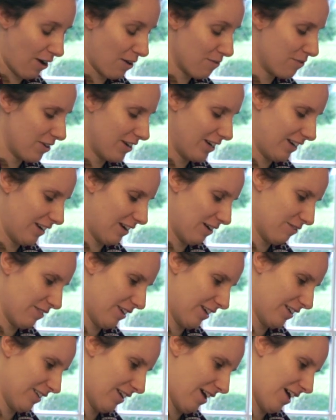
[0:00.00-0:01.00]
really love
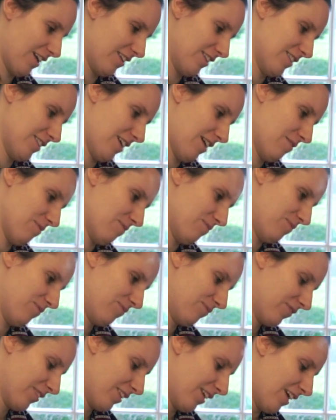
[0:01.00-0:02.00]
it, and
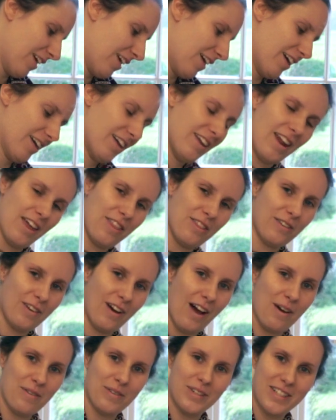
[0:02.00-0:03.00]
I thought
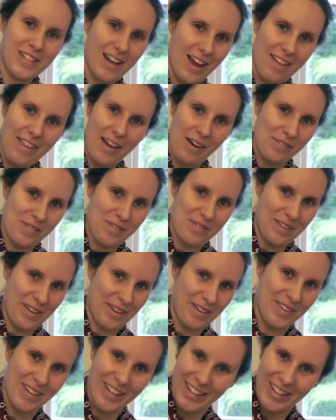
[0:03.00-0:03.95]
I would share that with you.